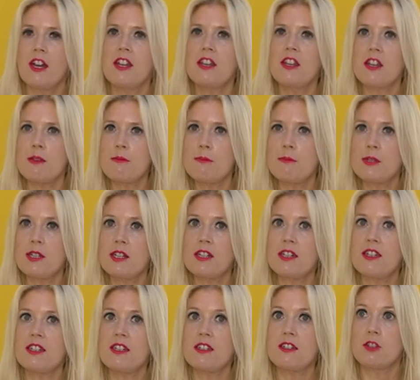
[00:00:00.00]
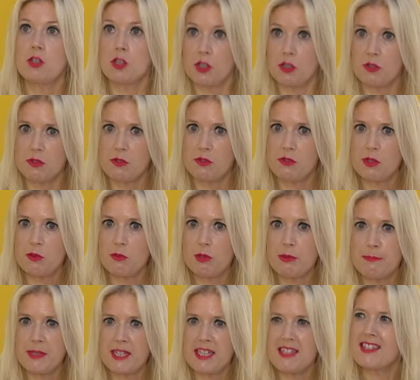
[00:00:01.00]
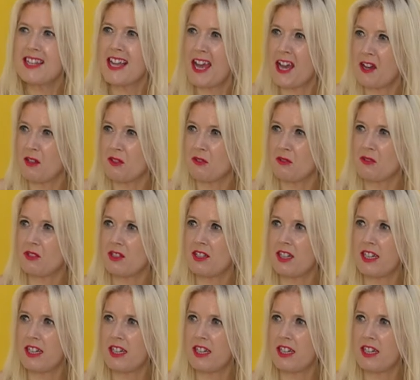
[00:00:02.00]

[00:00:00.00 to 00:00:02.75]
Number two would be sound.